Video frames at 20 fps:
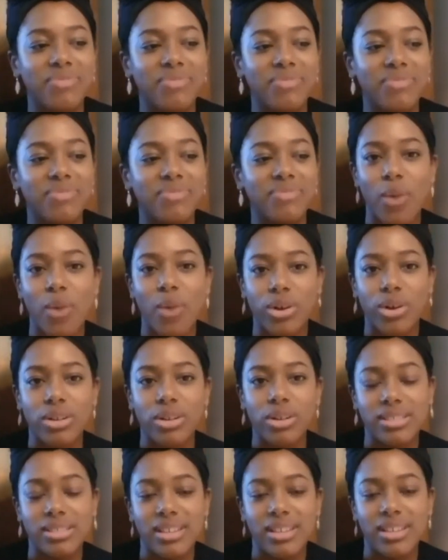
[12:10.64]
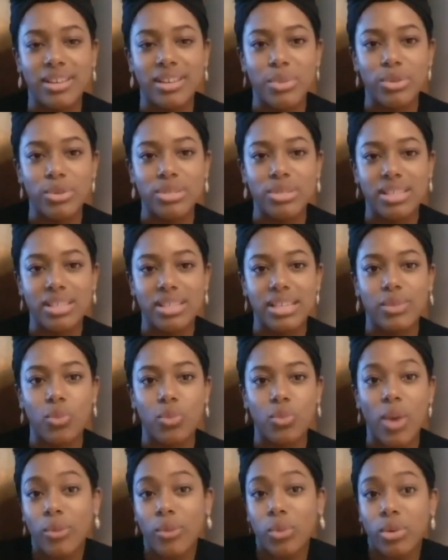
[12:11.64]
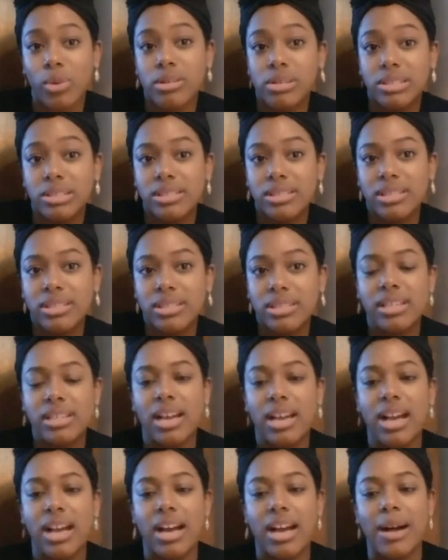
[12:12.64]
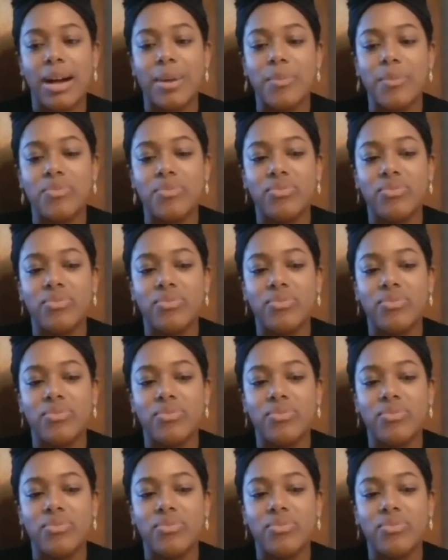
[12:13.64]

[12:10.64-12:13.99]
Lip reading: still live in that world, in a mostly white world,